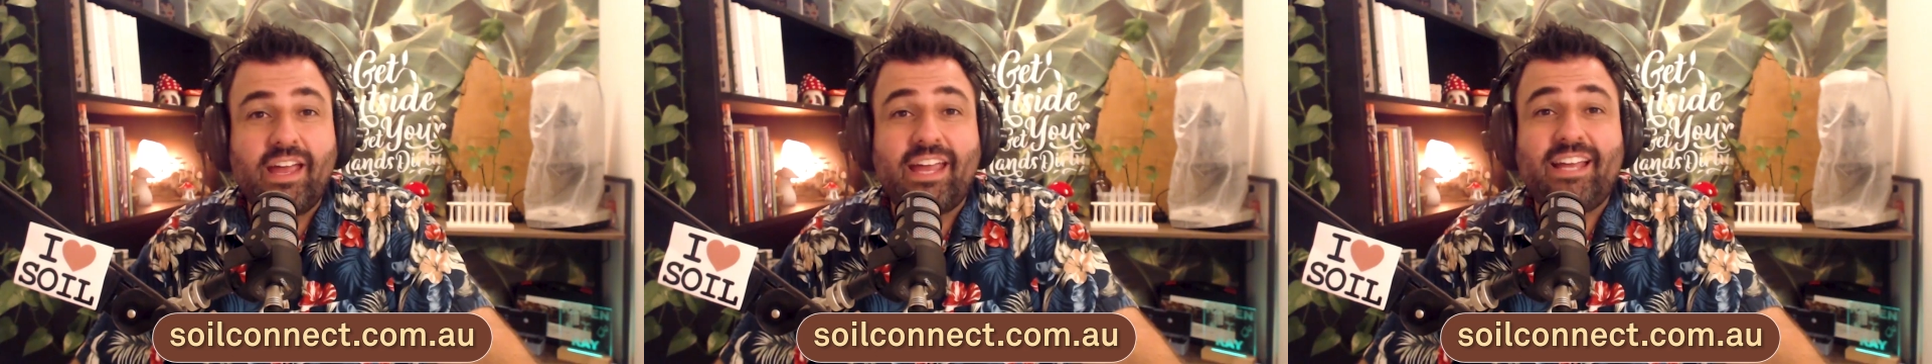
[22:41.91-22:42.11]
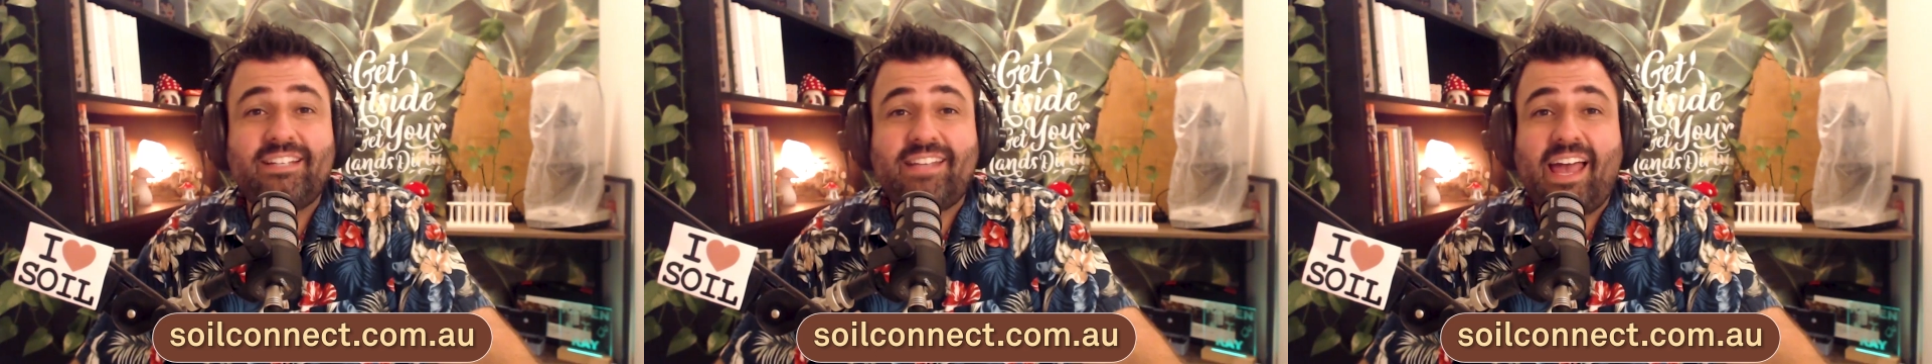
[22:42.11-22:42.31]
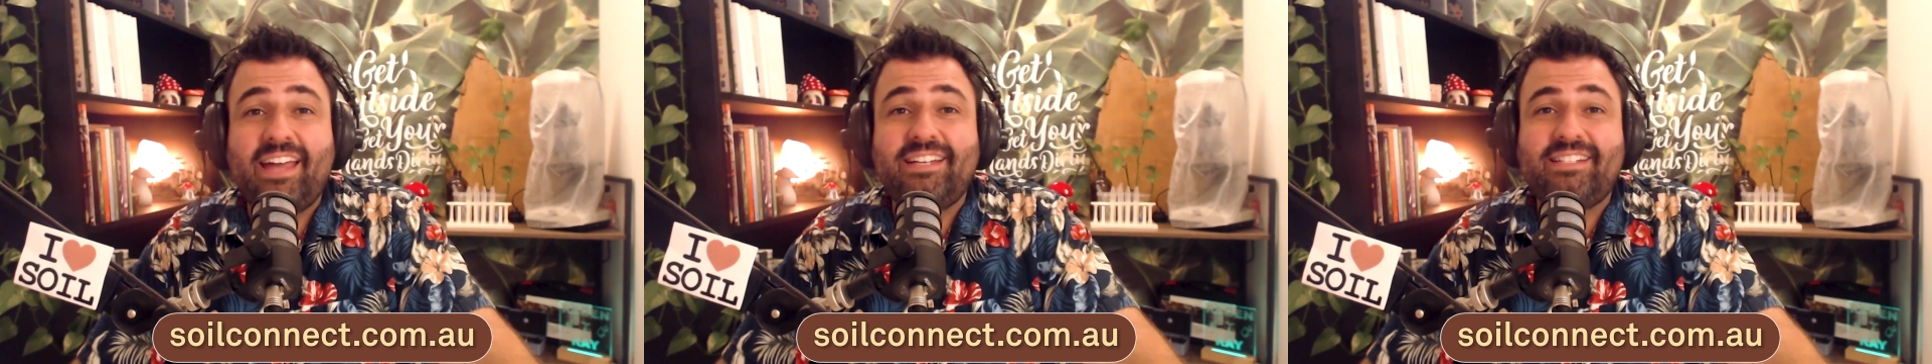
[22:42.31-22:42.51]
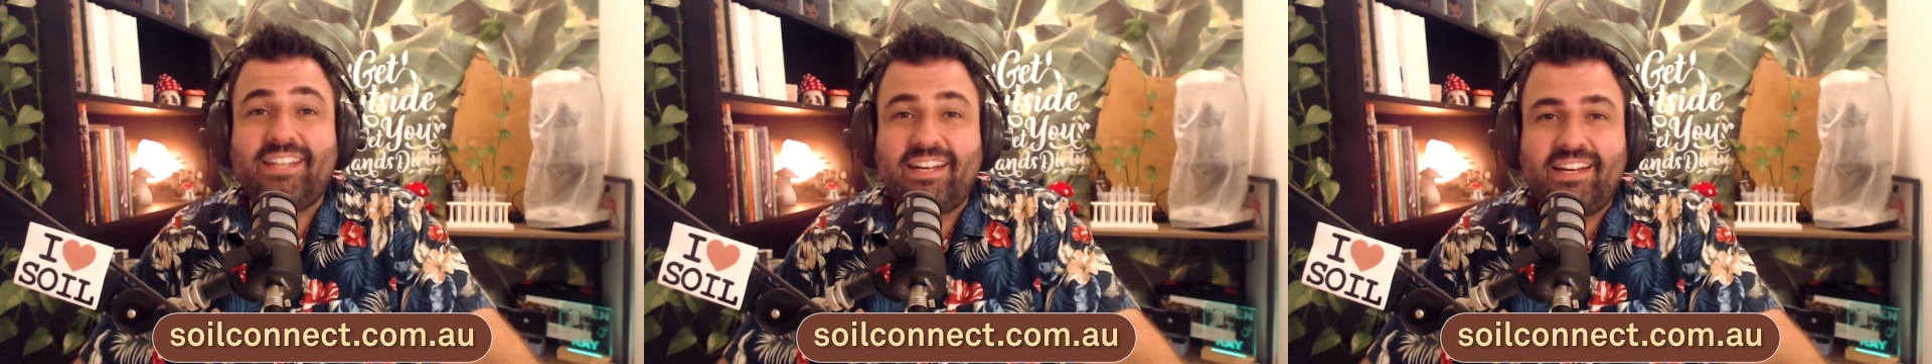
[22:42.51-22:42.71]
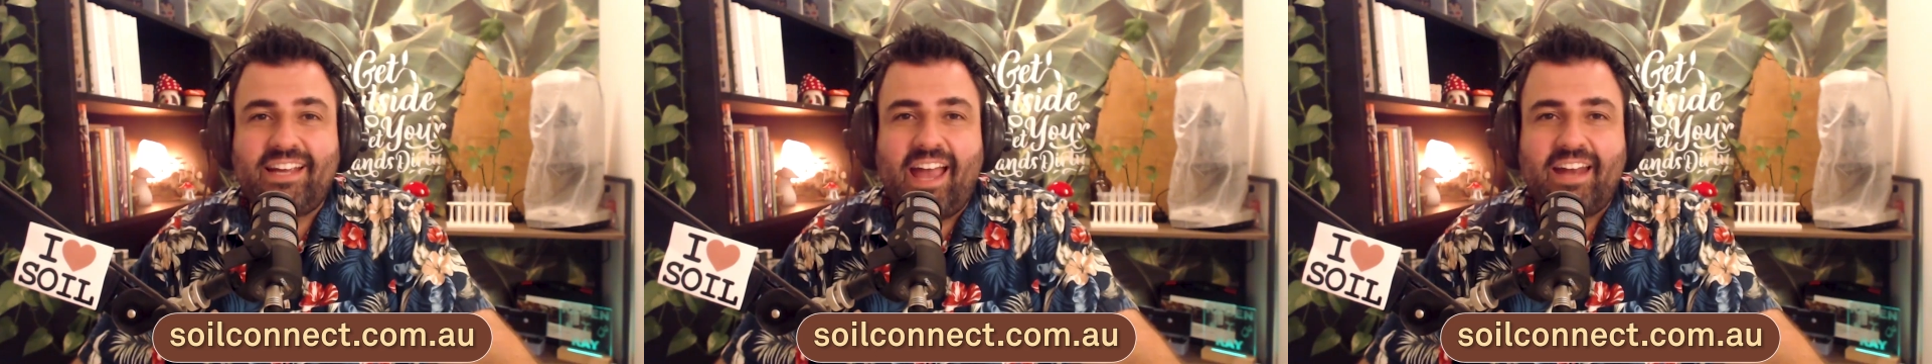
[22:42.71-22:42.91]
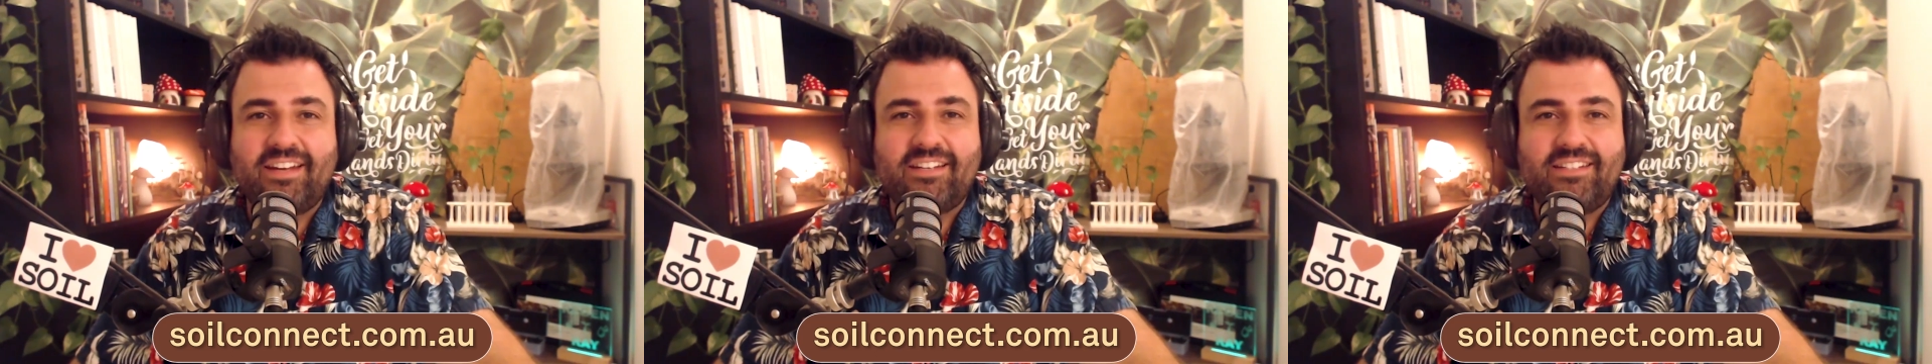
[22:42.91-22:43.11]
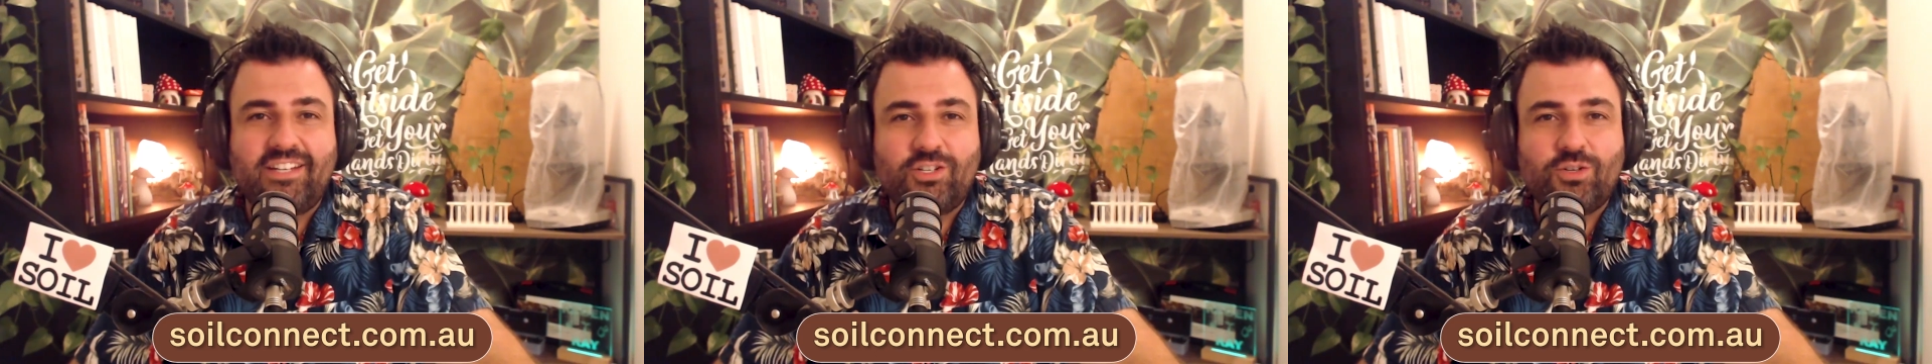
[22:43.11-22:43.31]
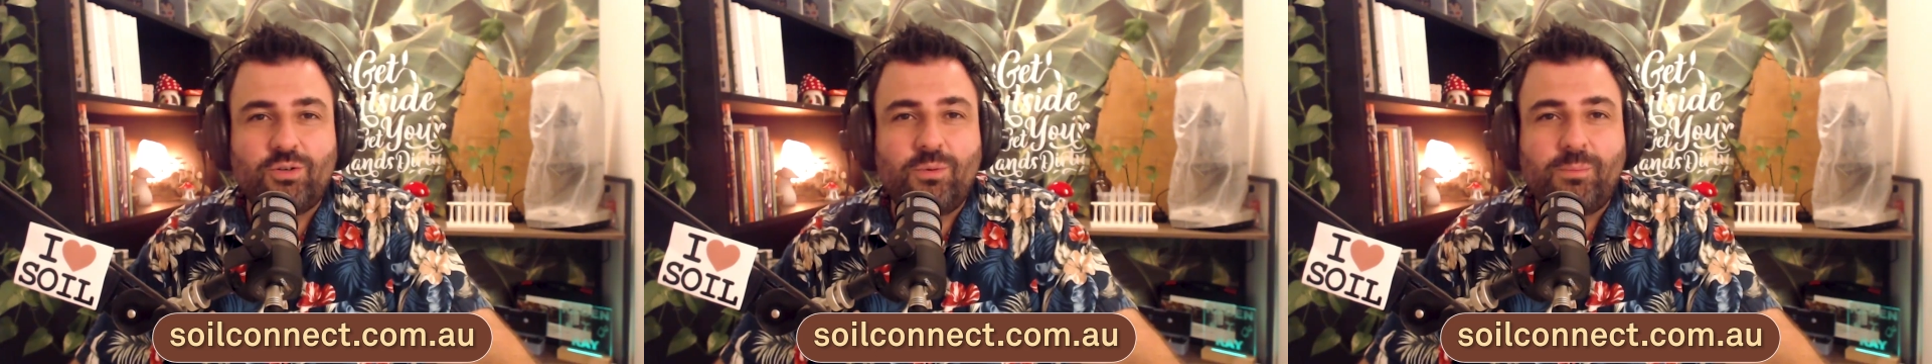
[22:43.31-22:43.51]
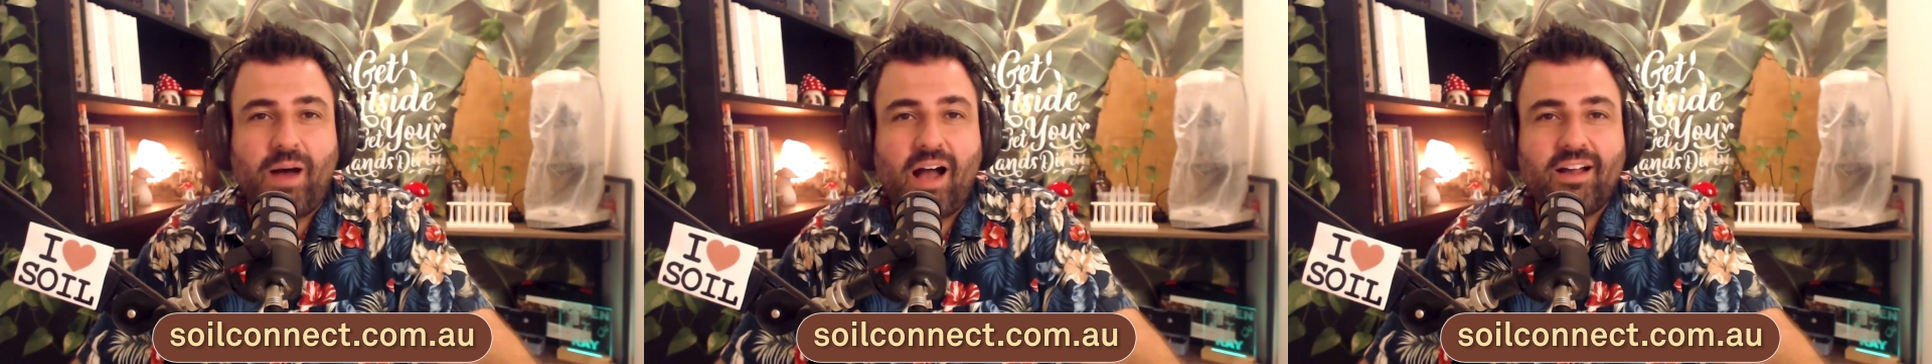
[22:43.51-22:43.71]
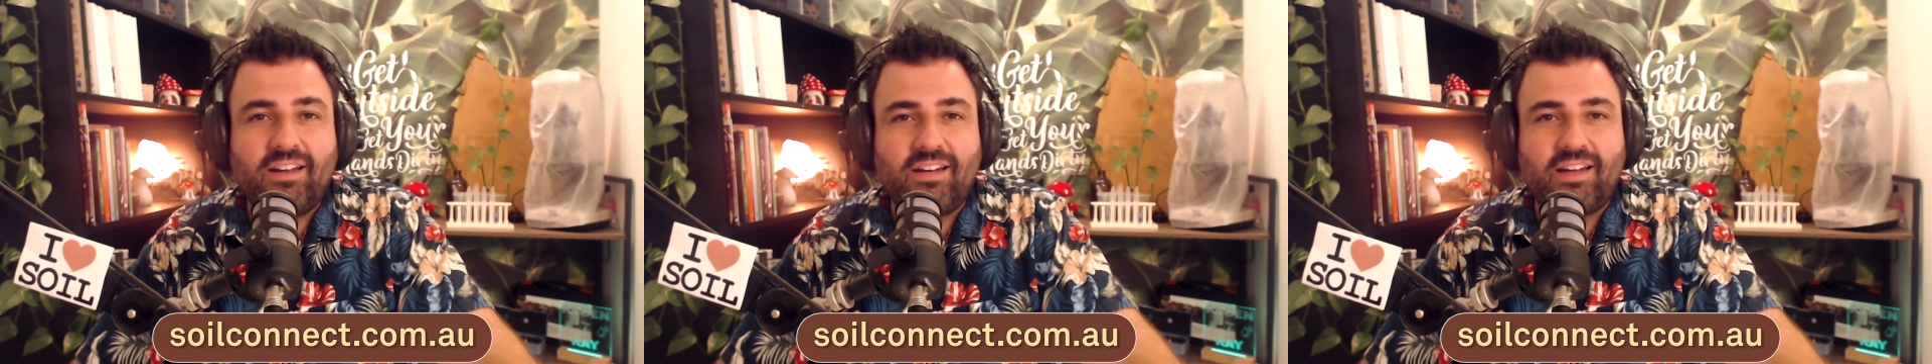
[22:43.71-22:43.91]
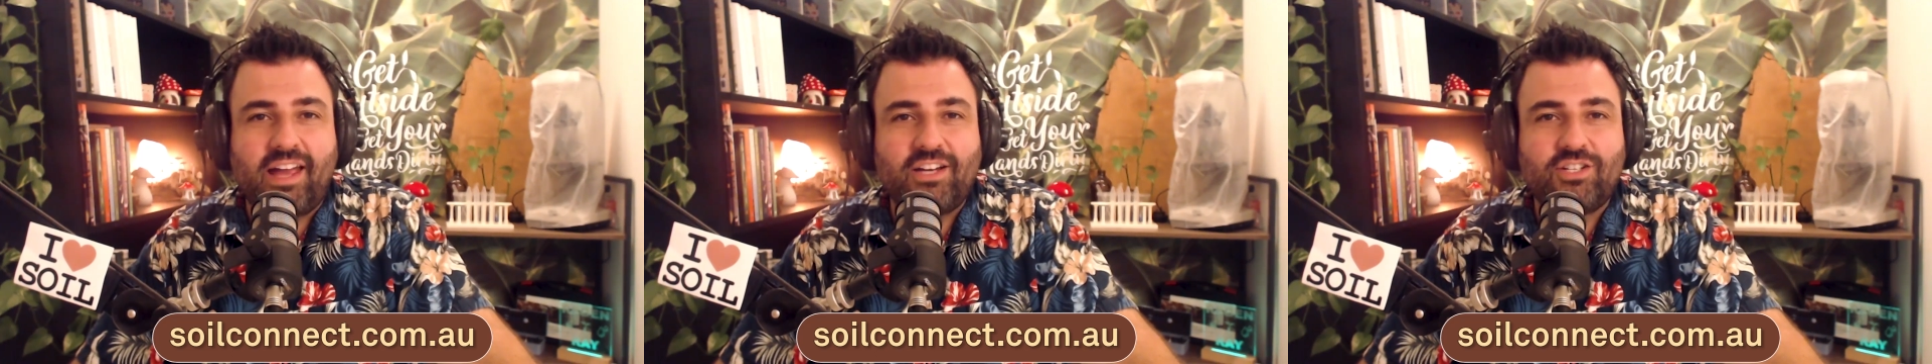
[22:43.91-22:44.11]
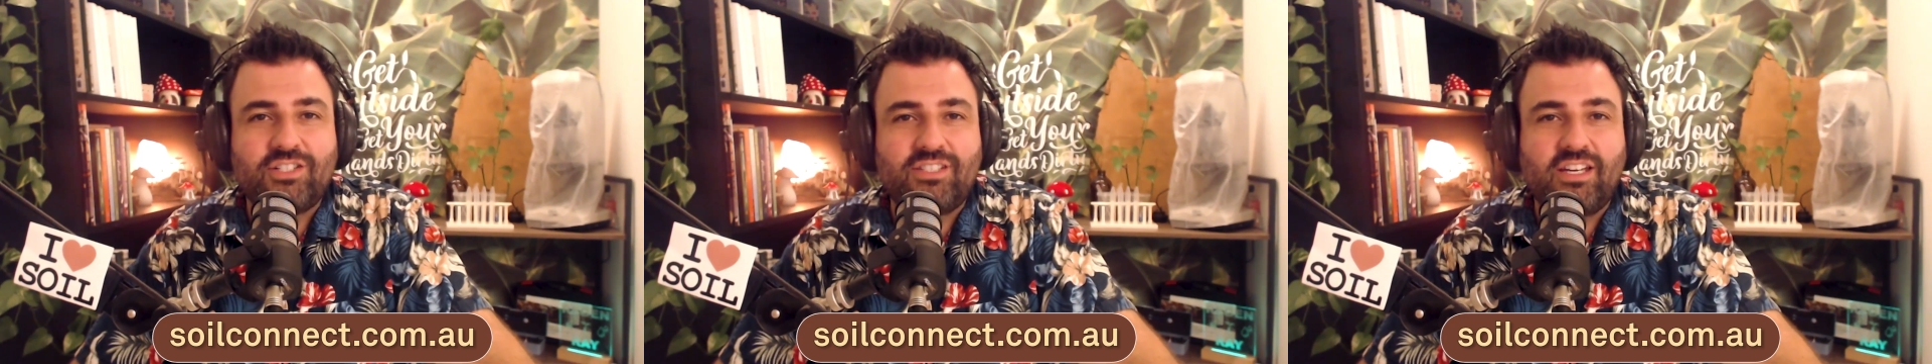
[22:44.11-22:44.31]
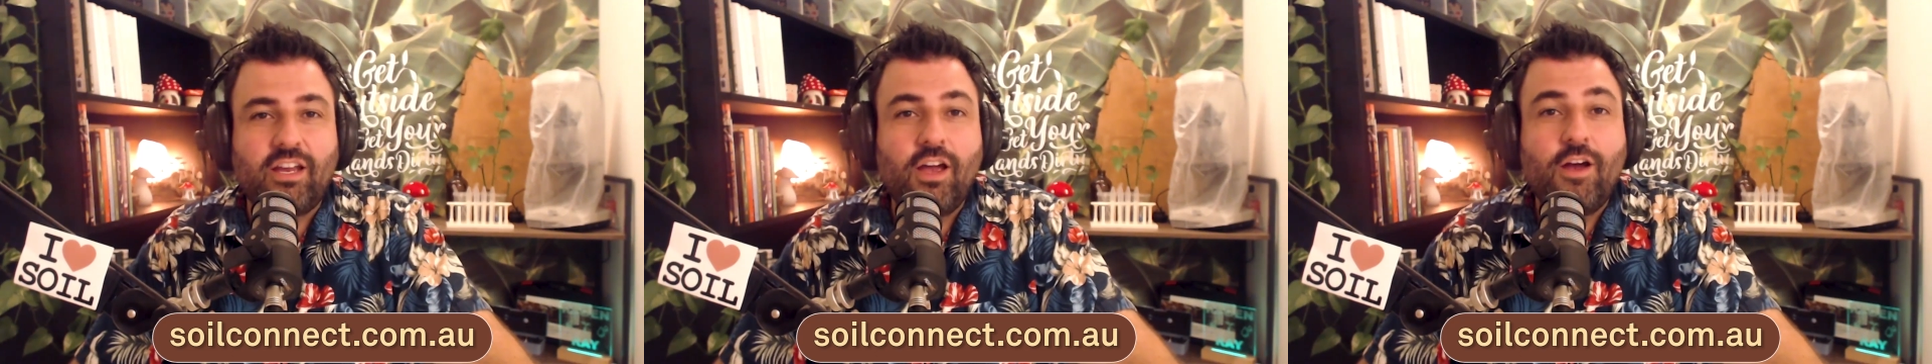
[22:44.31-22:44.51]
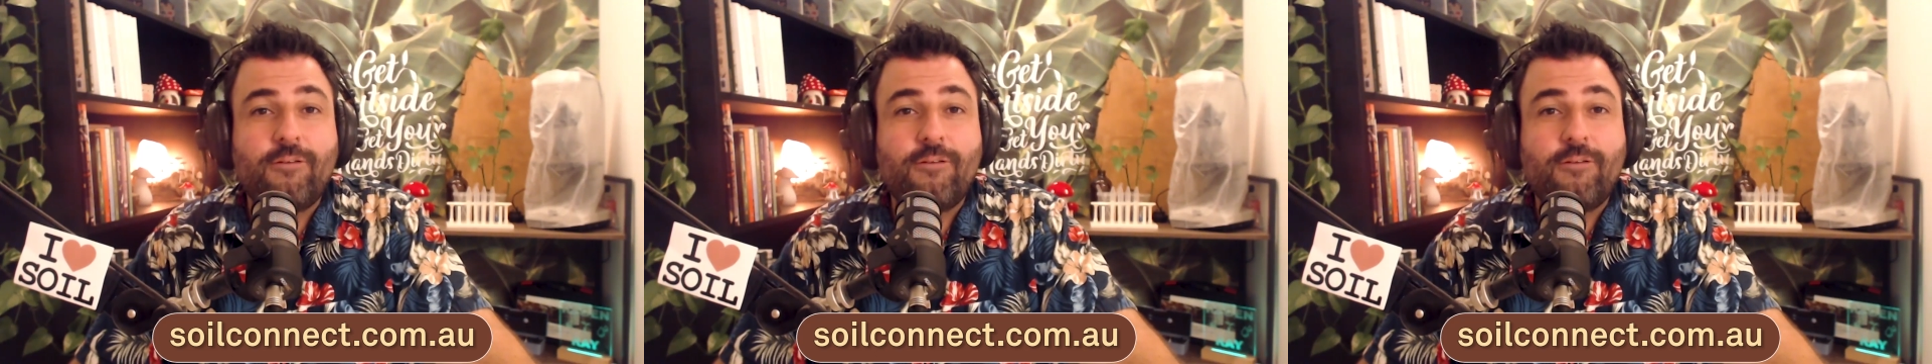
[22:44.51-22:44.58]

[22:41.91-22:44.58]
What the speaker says: is a dedicated digital marketing agency